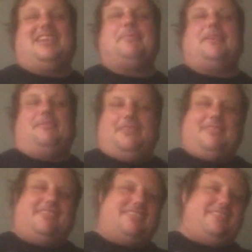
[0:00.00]
step down for the
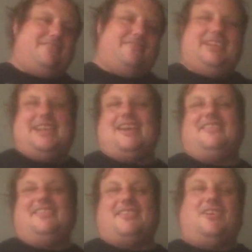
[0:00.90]
first one in
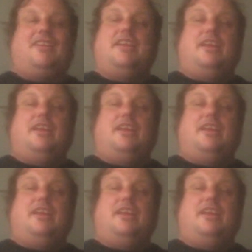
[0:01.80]
that regard.